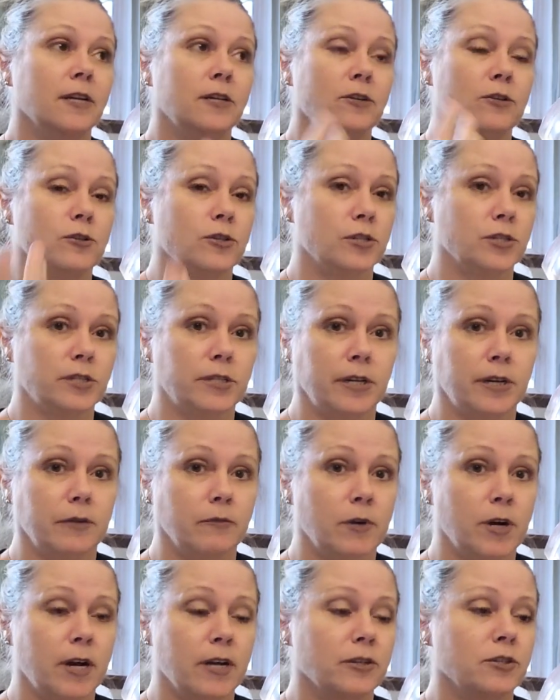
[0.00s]
You're just in a
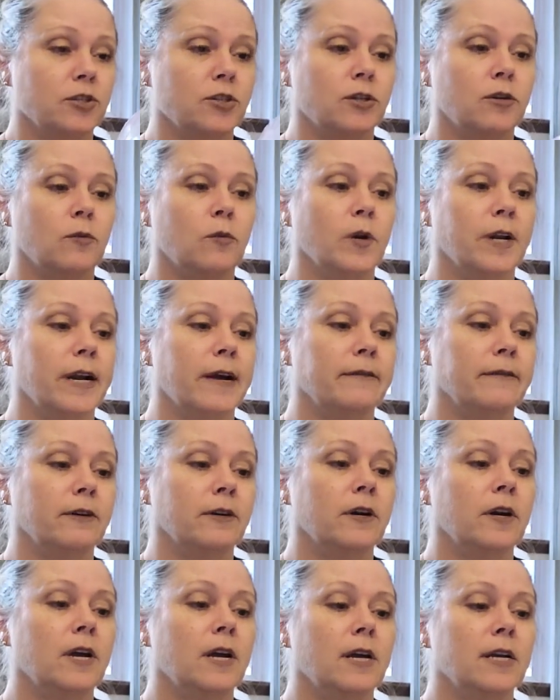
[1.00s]
rush or whatever.